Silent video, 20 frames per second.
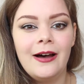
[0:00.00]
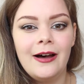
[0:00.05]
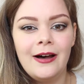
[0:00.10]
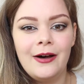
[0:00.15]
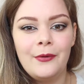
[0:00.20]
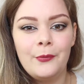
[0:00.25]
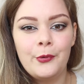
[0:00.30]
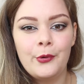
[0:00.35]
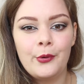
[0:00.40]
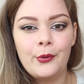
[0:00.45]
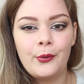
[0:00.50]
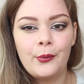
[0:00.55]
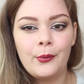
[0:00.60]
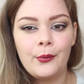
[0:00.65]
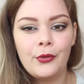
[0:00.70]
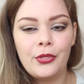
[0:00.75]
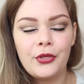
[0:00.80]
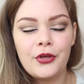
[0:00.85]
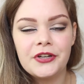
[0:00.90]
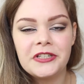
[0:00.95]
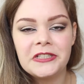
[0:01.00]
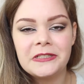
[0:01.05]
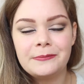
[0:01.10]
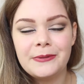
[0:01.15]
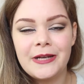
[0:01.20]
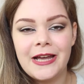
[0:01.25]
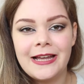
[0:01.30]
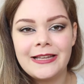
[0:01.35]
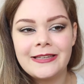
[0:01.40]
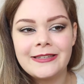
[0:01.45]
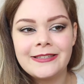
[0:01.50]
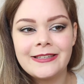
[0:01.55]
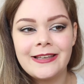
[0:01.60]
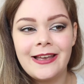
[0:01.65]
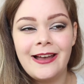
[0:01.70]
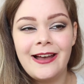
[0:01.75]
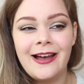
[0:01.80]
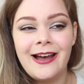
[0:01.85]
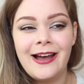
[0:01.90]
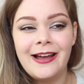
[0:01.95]
work with cotton pads
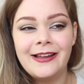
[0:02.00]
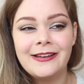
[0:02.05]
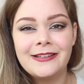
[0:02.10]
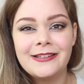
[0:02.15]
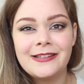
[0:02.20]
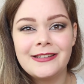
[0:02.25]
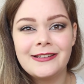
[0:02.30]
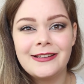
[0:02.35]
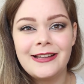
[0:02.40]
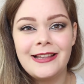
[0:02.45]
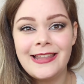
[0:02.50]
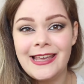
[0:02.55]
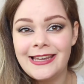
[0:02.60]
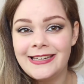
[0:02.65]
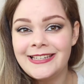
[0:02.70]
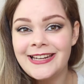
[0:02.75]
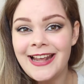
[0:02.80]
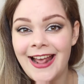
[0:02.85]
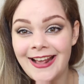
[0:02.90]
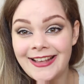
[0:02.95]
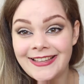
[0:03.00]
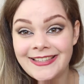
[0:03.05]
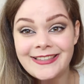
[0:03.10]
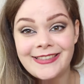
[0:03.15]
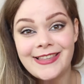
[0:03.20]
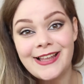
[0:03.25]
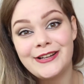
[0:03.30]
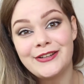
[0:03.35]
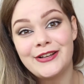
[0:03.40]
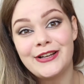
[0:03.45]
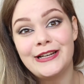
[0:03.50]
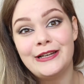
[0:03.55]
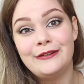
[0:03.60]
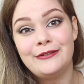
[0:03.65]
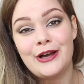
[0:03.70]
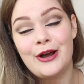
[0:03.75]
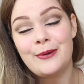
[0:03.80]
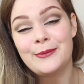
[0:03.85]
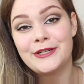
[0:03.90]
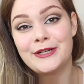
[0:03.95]
and latex, then you can
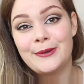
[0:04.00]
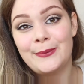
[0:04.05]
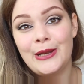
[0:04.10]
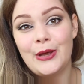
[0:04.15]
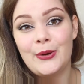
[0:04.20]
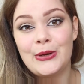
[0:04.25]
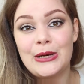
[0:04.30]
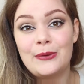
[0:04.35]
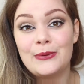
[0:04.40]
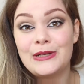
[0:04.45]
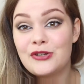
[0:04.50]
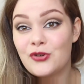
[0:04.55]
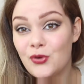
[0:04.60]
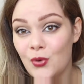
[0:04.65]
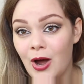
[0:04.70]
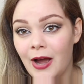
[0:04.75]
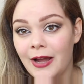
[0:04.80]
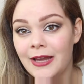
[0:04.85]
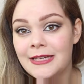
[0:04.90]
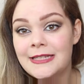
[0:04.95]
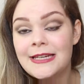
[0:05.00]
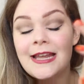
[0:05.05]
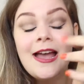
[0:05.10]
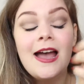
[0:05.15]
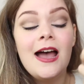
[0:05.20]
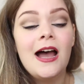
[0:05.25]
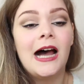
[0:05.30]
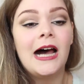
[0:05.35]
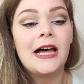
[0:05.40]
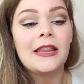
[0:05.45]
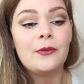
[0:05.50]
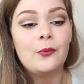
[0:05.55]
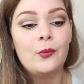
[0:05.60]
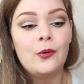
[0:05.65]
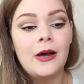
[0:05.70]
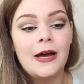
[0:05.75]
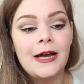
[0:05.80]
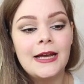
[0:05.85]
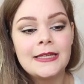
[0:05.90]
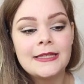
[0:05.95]
leave a comment down below and I will try it.
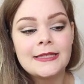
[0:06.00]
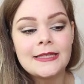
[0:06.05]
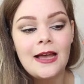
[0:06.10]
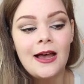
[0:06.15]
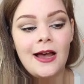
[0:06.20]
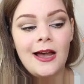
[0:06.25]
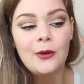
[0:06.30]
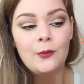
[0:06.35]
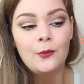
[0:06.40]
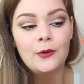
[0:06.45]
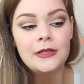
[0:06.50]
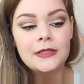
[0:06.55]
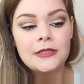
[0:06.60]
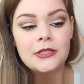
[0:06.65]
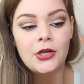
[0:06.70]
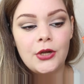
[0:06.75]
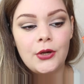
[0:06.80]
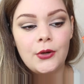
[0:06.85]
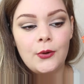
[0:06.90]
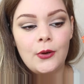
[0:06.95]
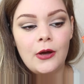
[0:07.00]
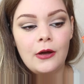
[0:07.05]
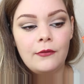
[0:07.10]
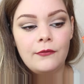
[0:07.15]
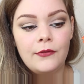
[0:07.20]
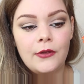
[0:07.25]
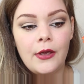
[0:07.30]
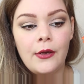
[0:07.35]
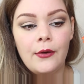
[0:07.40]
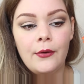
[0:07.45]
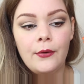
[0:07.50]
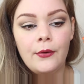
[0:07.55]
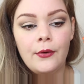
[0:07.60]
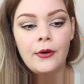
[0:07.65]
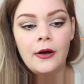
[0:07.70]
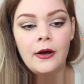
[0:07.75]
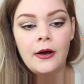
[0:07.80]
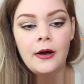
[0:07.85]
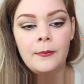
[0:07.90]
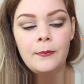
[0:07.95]
Otherwise I will do a
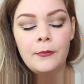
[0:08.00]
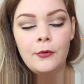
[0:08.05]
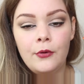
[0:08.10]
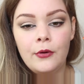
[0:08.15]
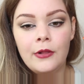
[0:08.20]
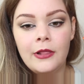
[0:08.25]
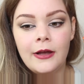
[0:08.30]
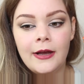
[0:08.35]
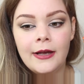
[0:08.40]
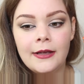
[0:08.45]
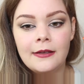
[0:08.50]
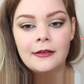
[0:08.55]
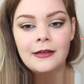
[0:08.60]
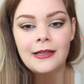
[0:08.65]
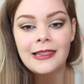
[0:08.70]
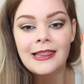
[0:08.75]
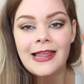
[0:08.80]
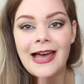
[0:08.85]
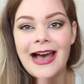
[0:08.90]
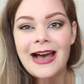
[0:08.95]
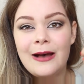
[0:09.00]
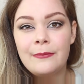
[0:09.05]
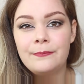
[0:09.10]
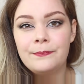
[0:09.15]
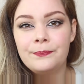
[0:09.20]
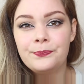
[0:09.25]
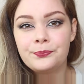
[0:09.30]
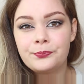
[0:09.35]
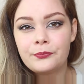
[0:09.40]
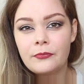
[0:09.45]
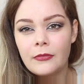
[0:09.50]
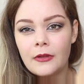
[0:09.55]
few more like glam